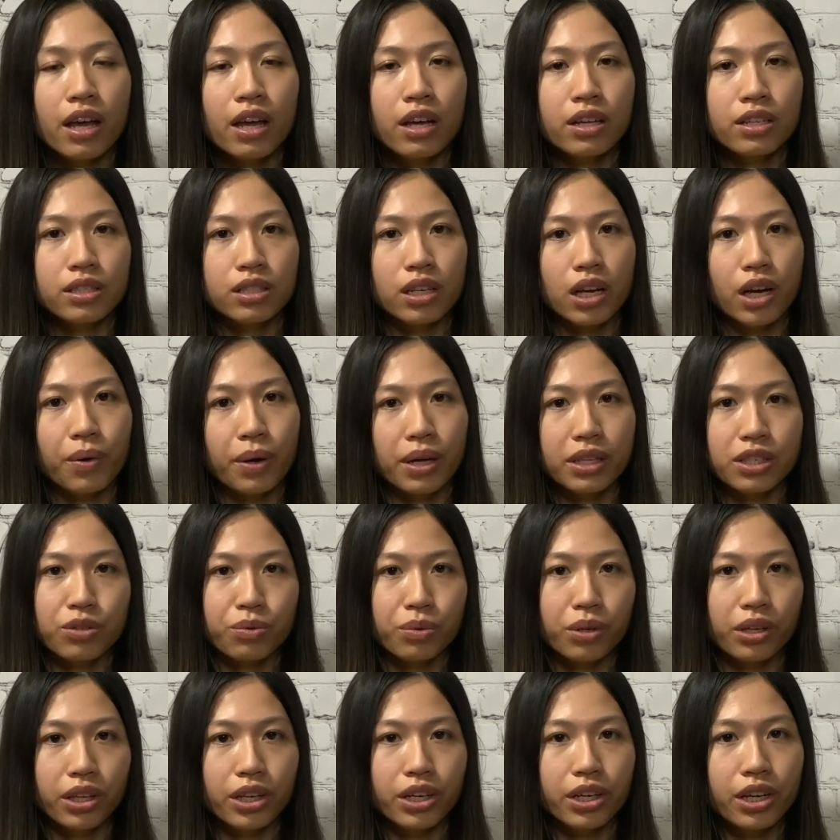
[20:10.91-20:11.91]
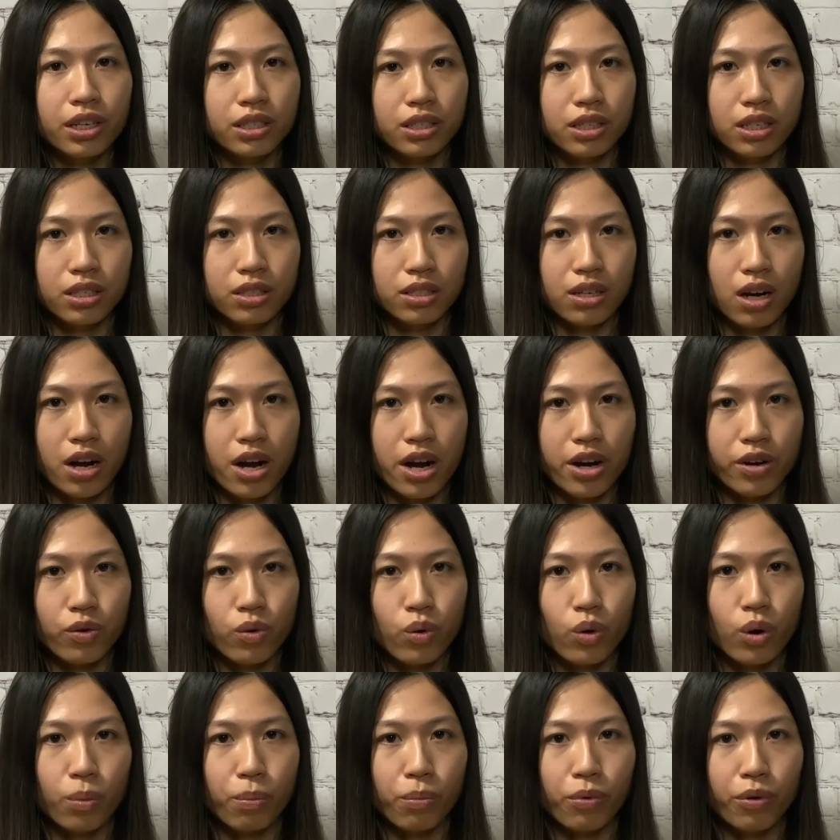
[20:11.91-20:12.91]
So it's really good to start
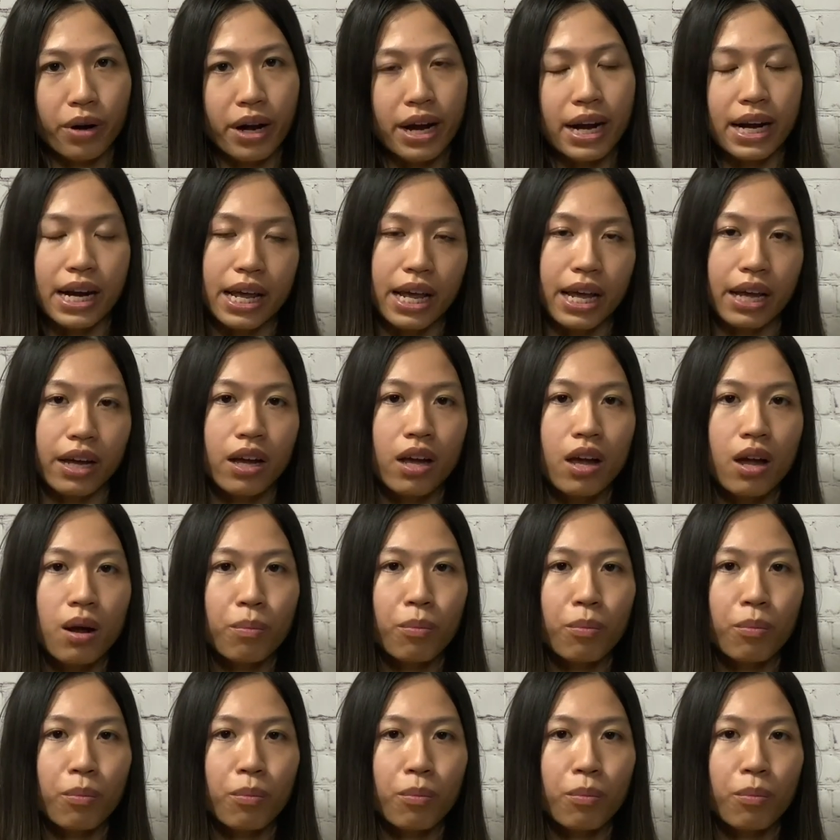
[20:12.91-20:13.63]
incorporating